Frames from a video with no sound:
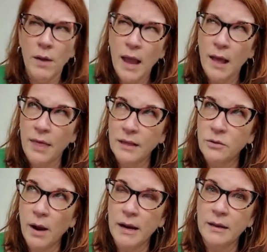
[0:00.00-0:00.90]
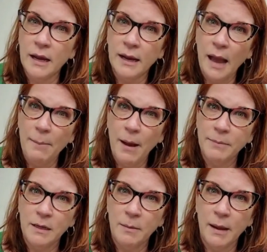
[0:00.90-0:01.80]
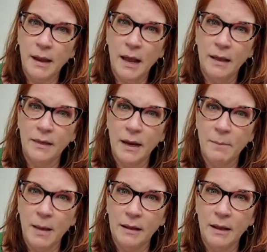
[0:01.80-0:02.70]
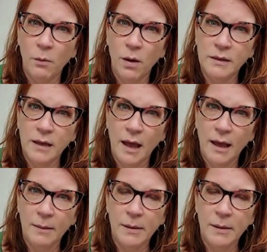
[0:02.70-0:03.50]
yeah, that's right. That guy popped into my head that I met that one time.